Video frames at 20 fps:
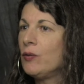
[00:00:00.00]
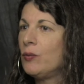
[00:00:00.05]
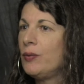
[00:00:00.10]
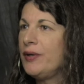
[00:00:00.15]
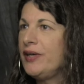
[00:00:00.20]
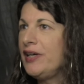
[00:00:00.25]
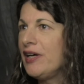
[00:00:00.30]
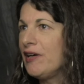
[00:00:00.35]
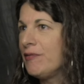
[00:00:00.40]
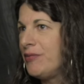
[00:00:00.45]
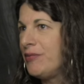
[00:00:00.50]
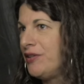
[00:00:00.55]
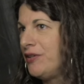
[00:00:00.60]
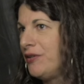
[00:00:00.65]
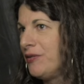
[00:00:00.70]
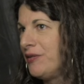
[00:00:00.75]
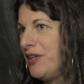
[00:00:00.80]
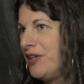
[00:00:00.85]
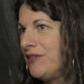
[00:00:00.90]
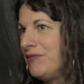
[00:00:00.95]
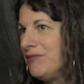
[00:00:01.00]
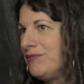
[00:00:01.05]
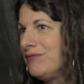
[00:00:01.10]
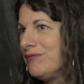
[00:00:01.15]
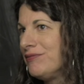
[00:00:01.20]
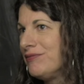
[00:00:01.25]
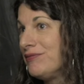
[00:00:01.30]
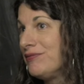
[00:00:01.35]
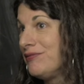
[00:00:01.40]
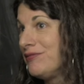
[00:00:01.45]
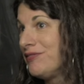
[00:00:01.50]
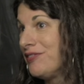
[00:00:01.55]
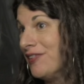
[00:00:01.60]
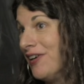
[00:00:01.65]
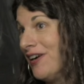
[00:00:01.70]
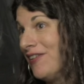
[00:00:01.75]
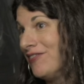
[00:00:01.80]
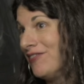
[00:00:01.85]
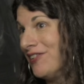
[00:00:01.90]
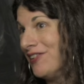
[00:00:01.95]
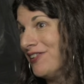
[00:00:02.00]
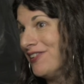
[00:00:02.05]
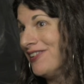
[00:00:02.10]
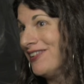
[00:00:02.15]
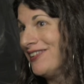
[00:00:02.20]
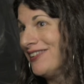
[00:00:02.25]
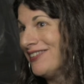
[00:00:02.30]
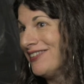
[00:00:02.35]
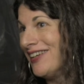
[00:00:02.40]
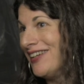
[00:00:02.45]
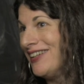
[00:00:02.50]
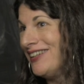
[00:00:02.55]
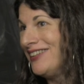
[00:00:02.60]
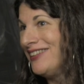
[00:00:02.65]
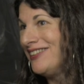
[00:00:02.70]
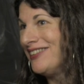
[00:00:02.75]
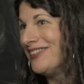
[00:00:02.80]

We have been doing it forever, right?